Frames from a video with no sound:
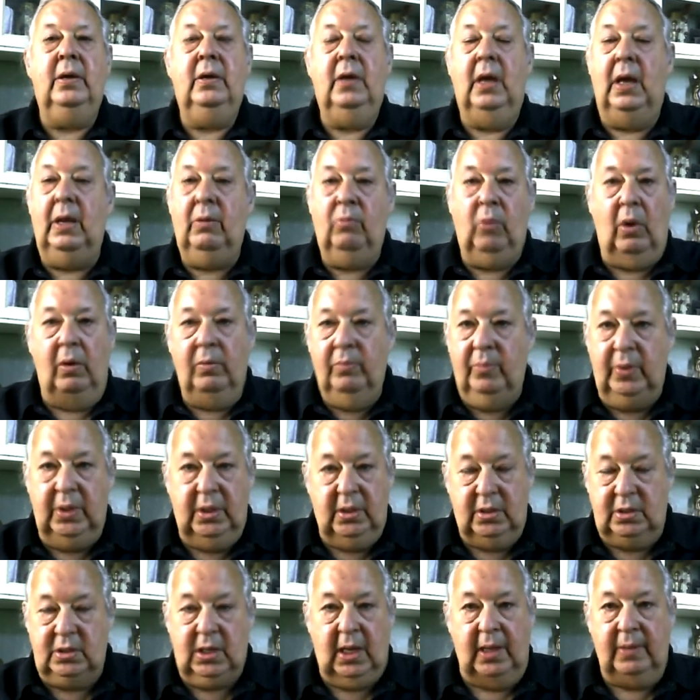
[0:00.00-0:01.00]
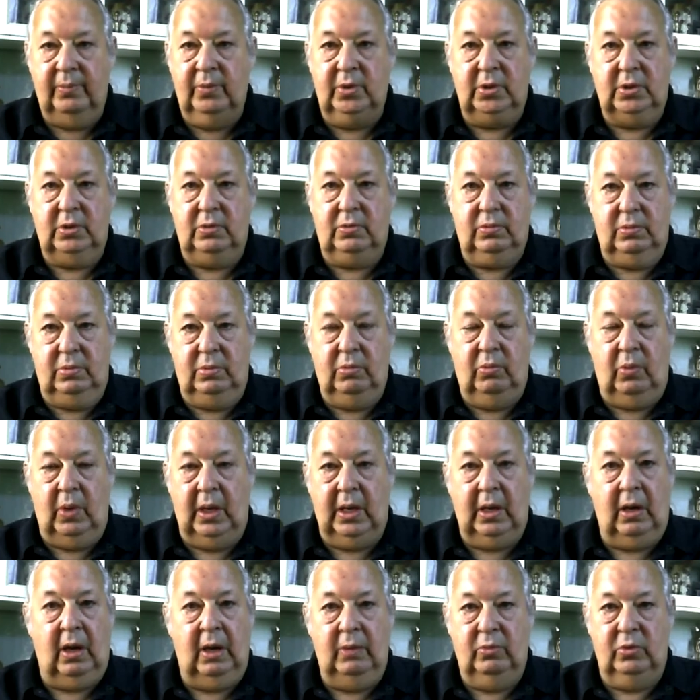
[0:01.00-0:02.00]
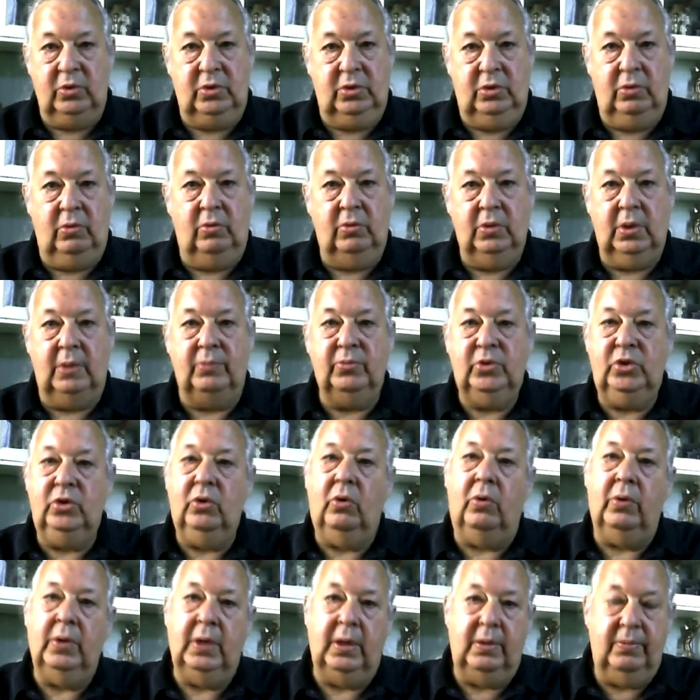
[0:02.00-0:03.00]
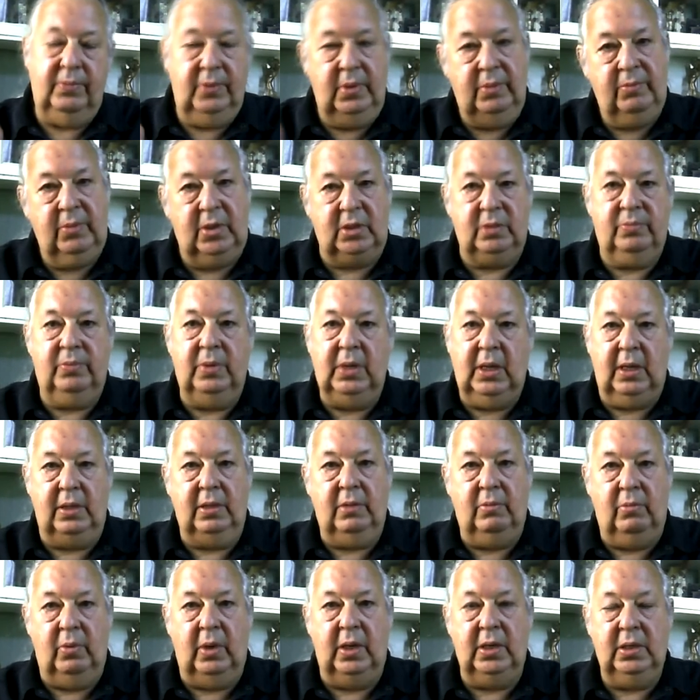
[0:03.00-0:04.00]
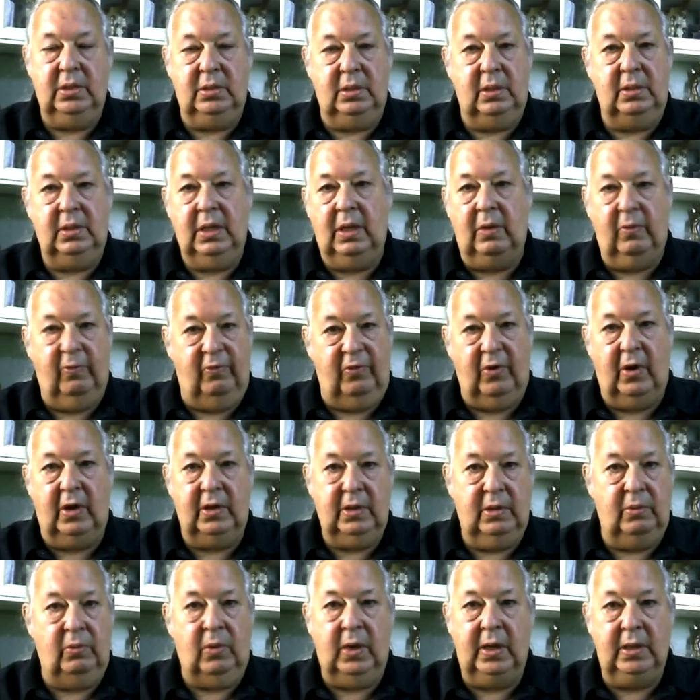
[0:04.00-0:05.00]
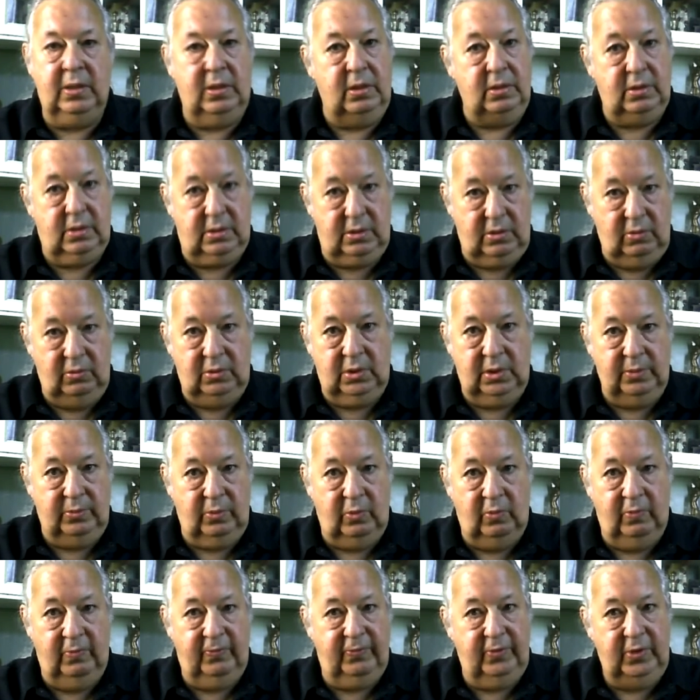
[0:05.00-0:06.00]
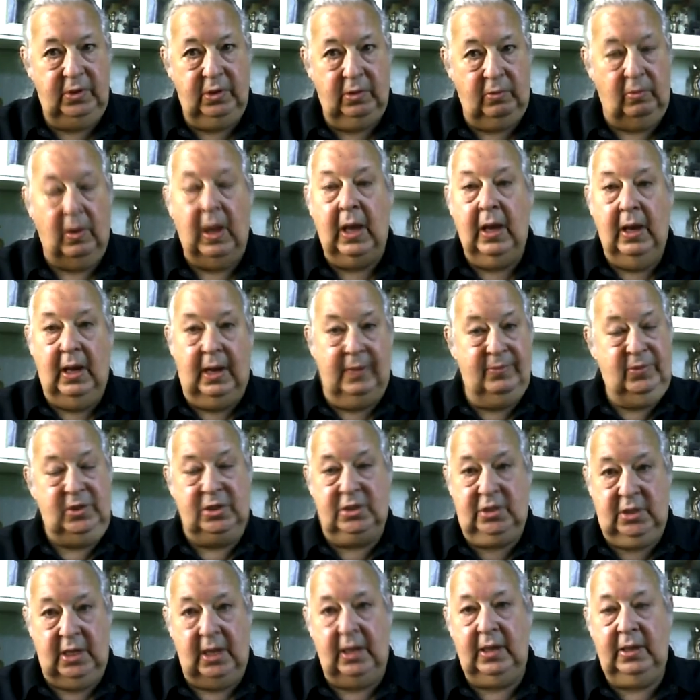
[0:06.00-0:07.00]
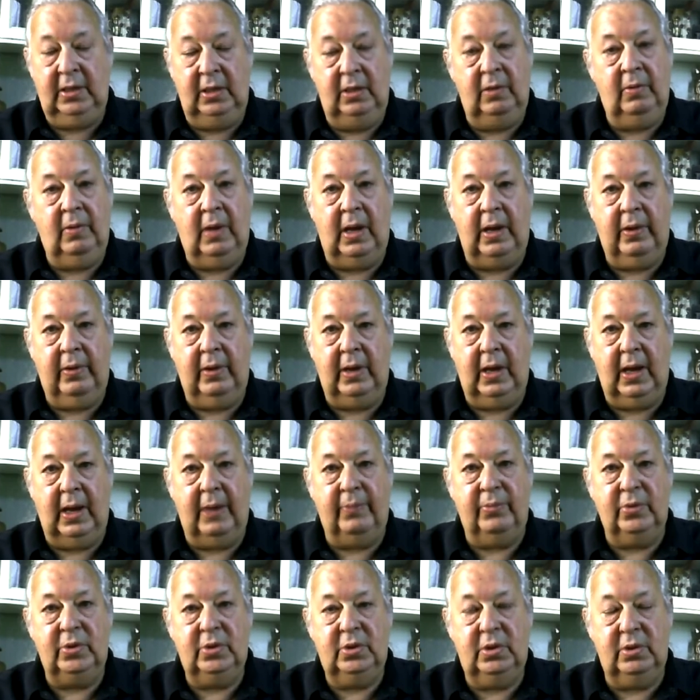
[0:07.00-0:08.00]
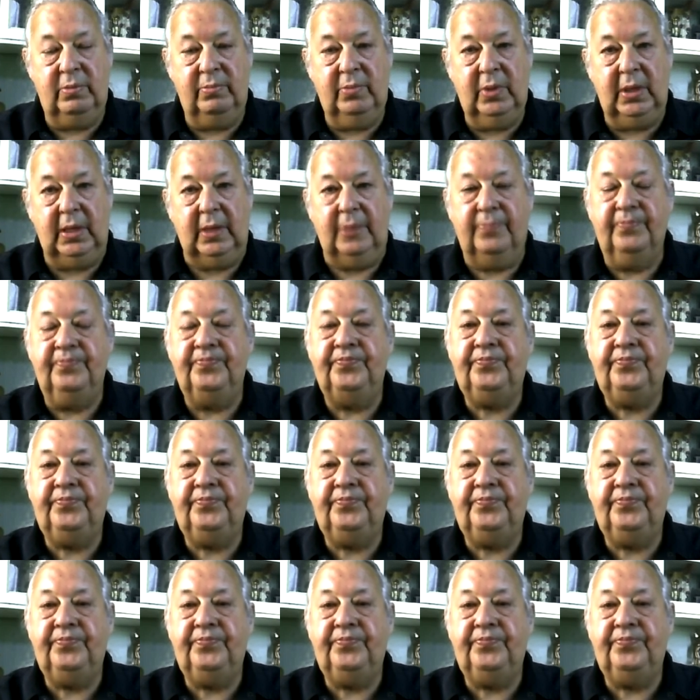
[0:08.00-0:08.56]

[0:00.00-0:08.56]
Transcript: It won't be the same as the way I was taught. I'm sure there must be other ways, and they'll find a way that's suitable for you. I'm just telling you how it happened to me.